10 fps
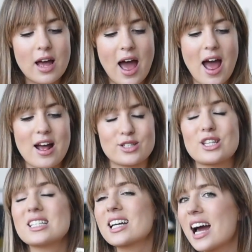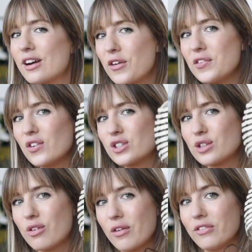So these are kind of off onto
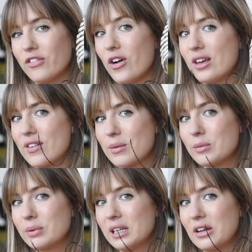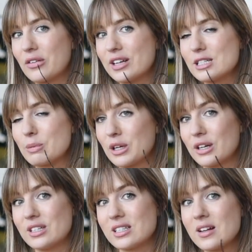the wrong foot, if I'm completely honest,
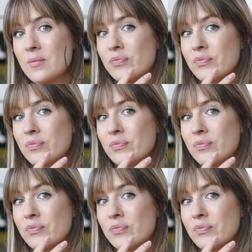because